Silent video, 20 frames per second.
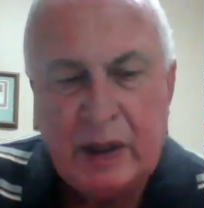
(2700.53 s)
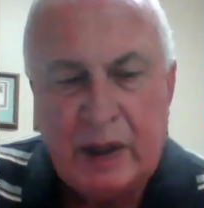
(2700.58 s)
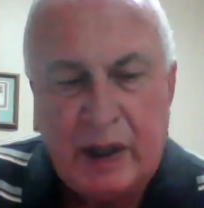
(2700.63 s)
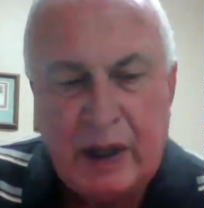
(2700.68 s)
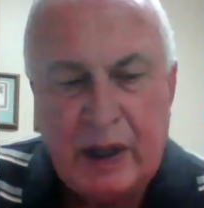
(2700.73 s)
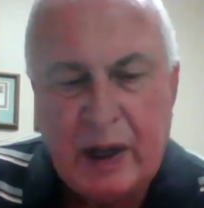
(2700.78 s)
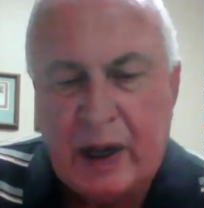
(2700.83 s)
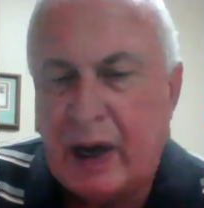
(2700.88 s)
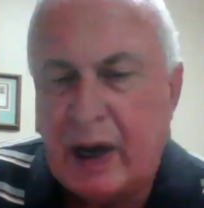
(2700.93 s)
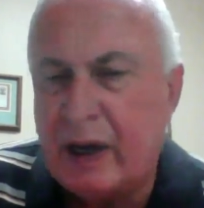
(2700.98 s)

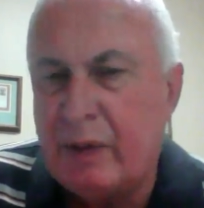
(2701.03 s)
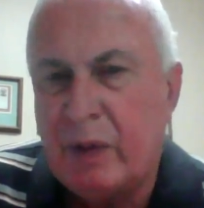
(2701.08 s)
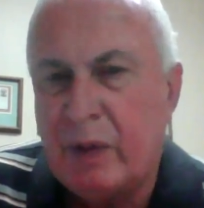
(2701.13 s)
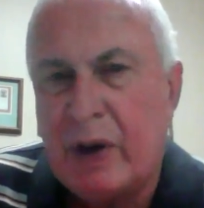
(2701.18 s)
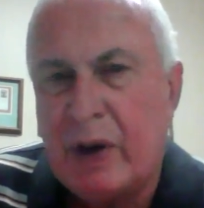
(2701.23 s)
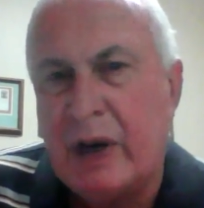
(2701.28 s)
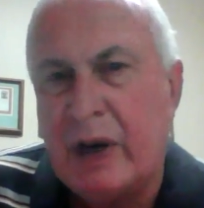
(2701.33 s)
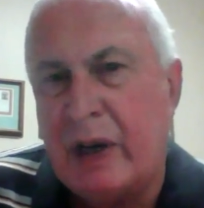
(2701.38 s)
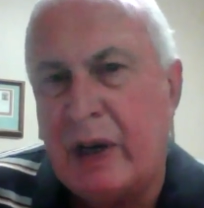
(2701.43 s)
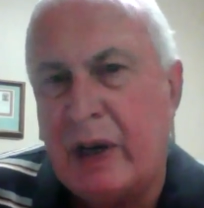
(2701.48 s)
Yeah,
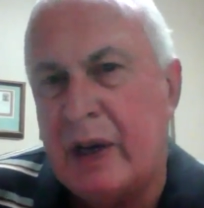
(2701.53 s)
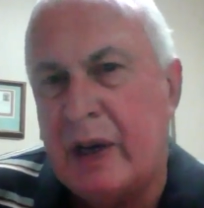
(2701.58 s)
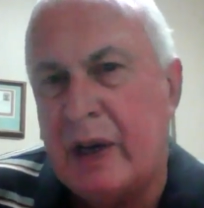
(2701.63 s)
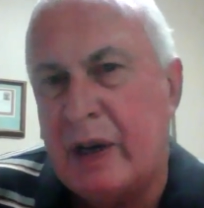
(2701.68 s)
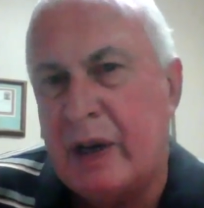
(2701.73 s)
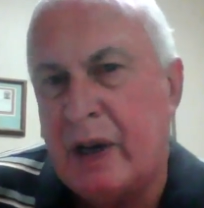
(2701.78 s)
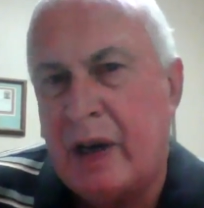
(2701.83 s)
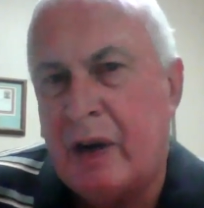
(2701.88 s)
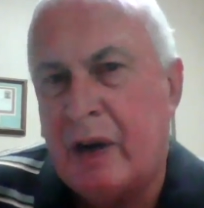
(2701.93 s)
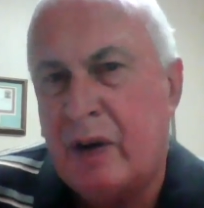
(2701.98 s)
what I did,
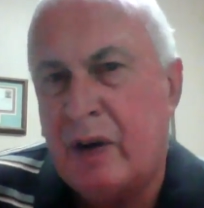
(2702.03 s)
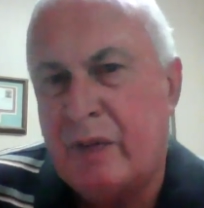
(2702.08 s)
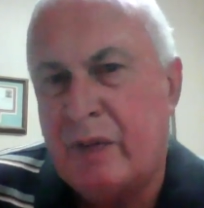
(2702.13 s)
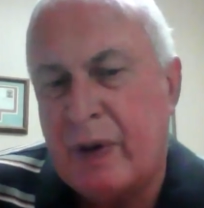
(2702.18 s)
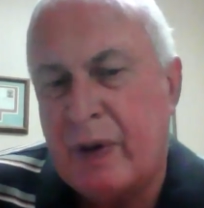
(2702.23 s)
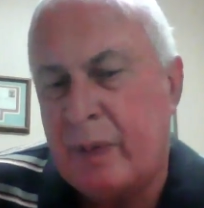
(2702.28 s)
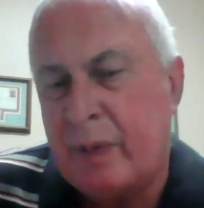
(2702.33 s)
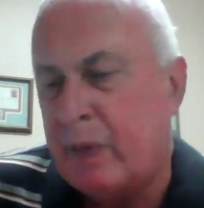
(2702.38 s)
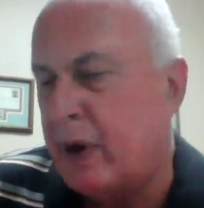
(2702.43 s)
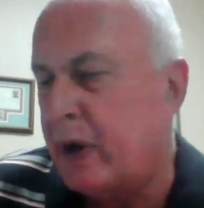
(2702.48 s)
and I don't know if
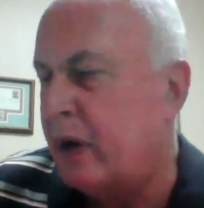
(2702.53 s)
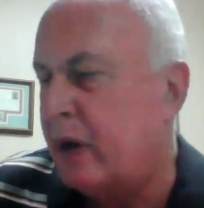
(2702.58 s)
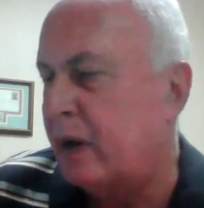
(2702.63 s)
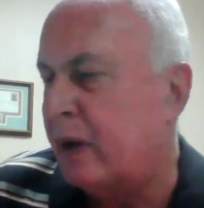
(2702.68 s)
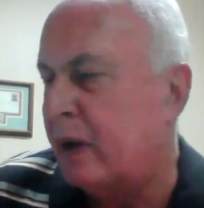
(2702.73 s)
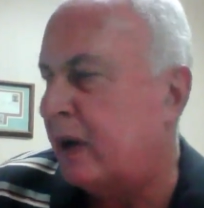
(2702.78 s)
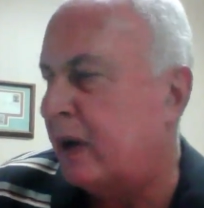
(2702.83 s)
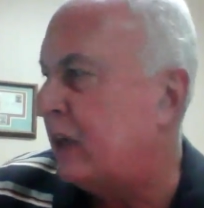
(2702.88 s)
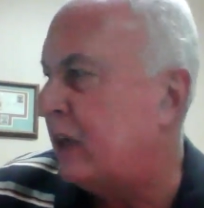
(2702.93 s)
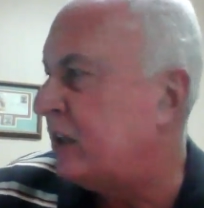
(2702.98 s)
I'm right or
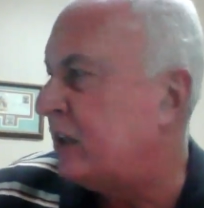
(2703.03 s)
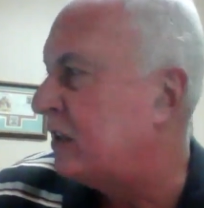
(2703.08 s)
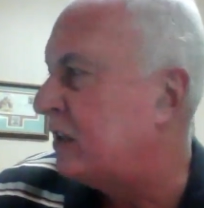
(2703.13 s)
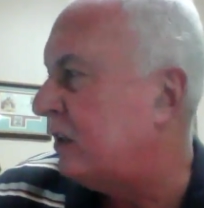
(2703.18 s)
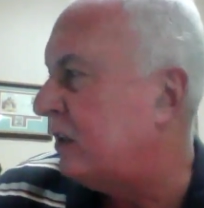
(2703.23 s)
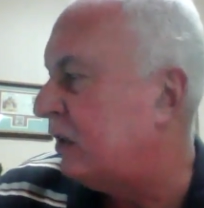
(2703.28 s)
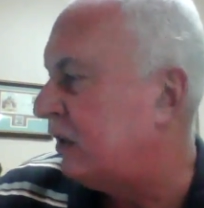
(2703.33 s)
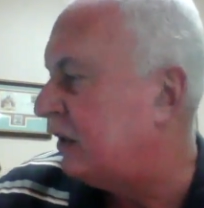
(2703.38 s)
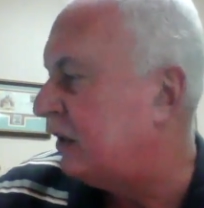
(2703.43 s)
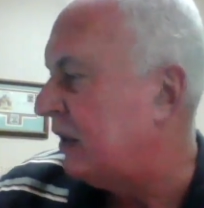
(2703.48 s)
not. I just
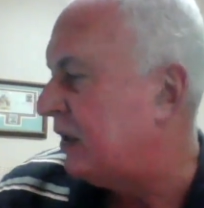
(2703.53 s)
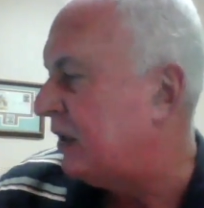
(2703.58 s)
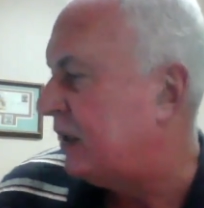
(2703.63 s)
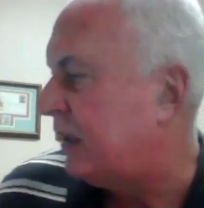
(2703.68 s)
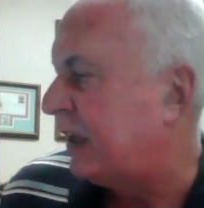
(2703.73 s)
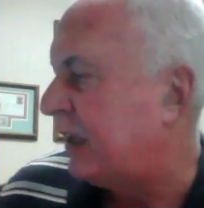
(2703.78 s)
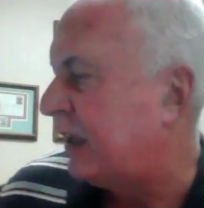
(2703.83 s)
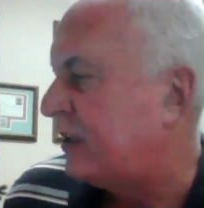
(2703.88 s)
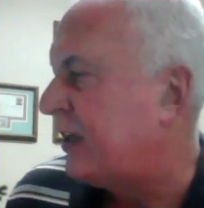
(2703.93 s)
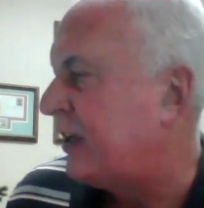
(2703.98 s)
looked at
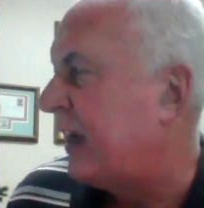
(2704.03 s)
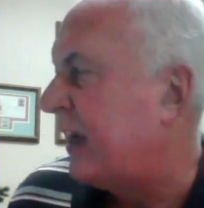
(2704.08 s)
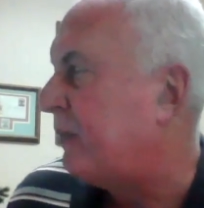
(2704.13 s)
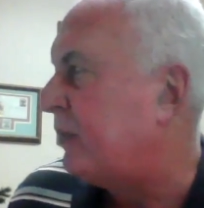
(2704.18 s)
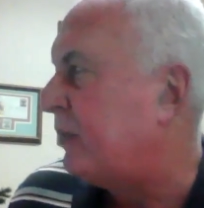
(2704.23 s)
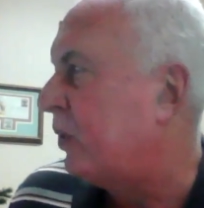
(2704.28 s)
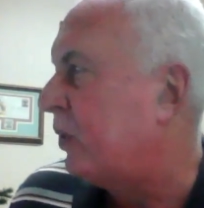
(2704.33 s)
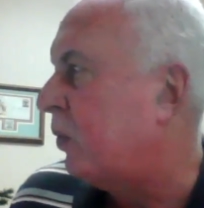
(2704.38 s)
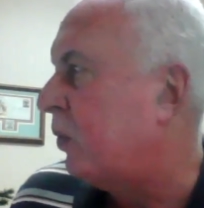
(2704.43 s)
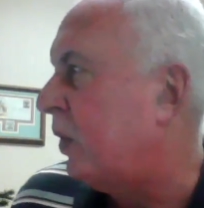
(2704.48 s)
like
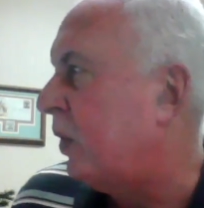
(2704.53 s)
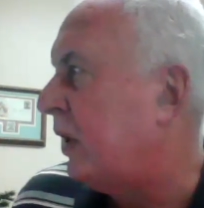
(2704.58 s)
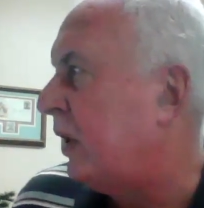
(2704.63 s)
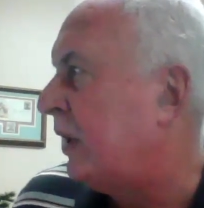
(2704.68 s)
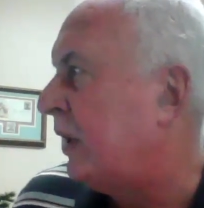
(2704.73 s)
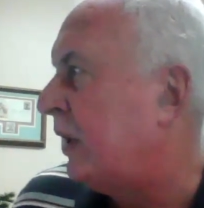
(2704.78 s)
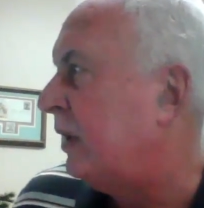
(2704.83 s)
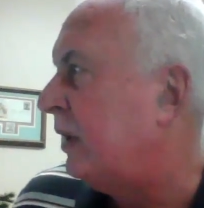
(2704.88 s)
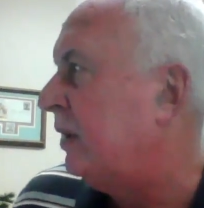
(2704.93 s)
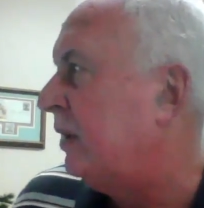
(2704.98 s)
chapter
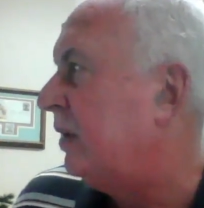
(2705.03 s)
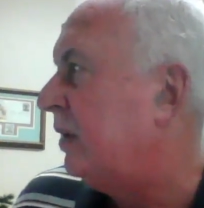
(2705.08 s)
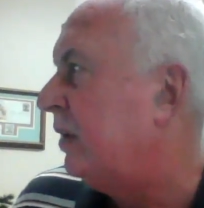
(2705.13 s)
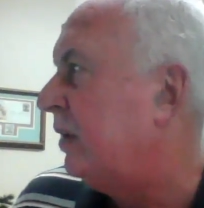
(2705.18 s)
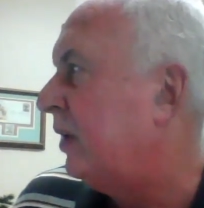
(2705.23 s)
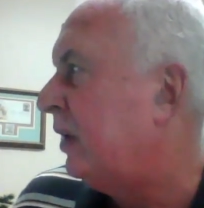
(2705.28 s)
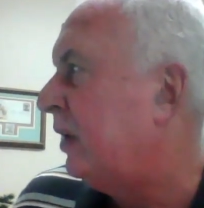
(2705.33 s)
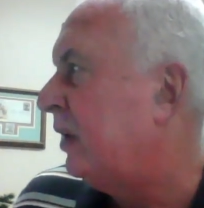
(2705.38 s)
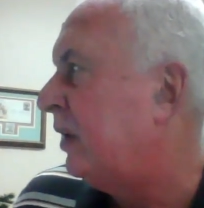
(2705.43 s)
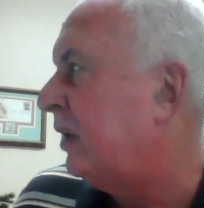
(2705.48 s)
1
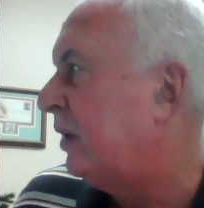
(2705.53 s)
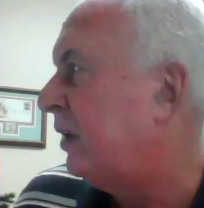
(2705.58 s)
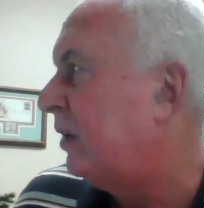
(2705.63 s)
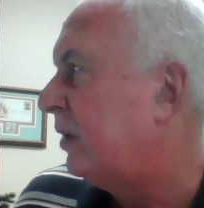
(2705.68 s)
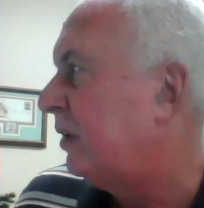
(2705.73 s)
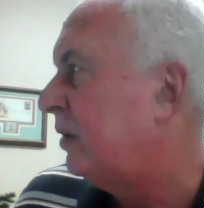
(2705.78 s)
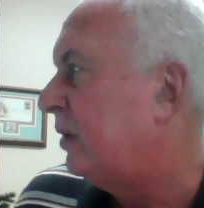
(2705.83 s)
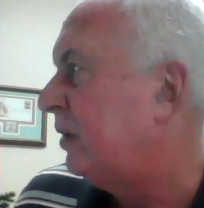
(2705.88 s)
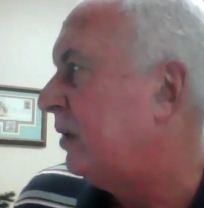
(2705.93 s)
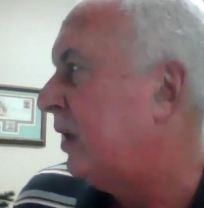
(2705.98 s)

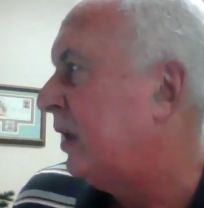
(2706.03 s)
under